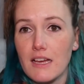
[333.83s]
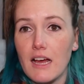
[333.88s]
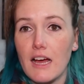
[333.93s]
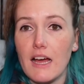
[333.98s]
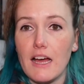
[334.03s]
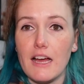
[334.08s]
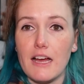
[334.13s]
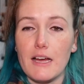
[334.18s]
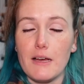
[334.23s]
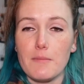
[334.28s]

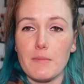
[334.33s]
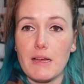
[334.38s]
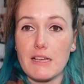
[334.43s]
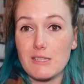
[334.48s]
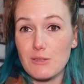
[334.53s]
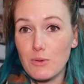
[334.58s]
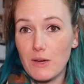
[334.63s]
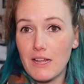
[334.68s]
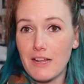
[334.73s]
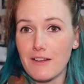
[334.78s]

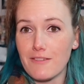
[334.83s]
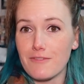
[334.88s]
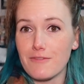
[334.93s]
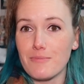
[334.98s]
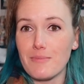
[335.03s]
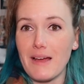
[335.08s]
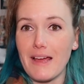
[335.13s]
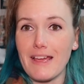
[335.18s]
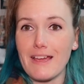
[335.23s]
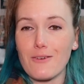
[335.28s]
as one of
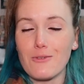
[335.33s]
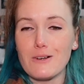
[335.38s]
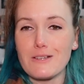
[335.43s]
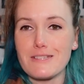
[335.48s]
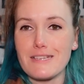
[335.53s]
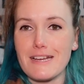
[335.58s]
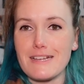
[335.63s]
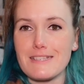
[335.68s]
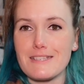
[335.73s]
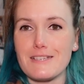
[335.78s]
my
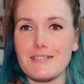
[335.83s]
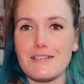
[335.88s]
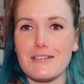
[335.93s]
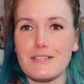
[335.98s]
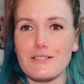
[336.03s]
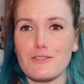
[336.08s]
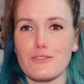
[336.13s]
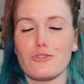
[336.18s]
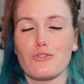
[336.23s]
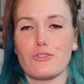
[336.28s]
quilts I
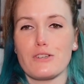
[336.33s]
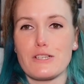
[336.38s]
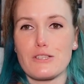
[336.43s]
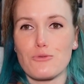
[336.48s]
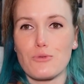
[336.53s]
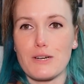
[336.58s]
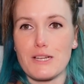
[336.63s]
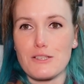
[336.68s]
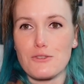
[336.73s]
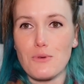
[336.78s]
did during
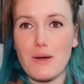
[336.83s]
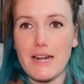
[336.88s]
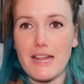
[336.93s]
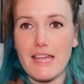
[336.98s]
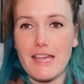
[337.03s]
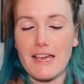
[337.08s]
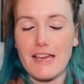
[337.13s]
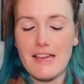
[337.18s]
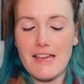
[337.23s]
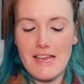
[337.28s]

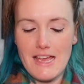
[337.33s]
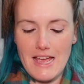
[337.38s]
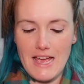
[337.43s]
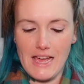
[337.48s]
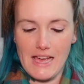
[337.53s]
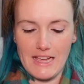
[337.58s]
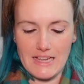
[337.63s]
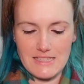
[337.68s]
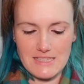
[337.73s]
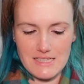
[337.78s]
2020.
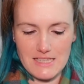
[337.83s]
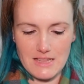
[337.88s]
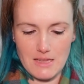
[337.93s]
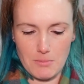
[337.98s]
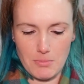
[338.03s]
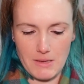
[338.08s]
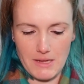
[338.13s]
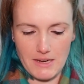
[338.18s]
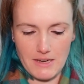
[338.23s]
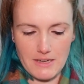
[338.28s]
I did the
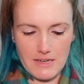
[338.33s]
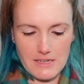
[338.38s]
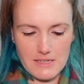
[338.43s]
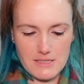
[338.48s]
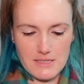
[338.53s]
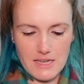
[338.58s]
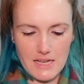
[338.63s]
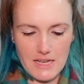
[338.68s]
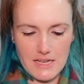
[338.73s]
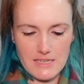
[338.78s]
picnic
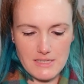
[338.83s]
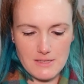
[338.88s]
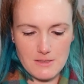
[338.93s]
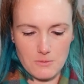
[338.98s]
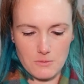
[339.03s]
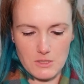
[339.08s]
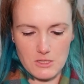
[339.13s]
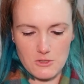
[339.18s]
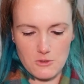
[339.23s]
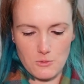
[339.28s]
size,
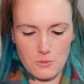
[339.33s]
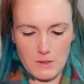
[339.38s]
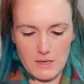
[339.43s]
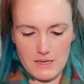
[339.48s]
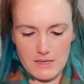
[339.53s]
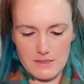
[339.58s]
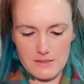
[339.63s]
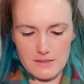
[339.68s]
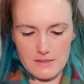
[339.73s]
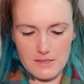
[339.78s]
which
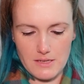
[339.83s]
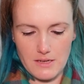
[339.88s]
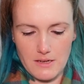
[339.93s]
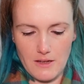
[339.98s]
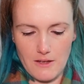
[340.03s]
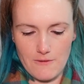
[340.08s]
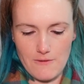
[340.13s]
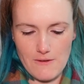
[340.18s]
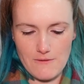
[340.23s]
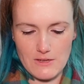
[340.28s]
was
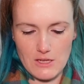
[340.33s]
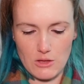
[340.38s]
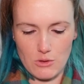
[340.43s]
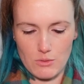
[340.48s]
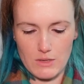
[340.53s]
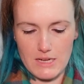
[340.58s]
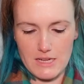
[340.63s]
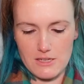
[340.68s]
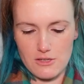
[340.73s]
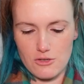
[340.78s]
a
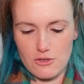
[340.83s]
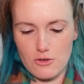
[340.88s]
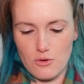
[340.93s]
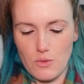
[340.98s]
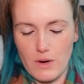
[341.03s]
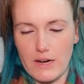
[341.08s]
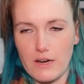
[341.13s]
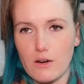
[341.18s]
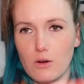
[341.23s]
53-inch square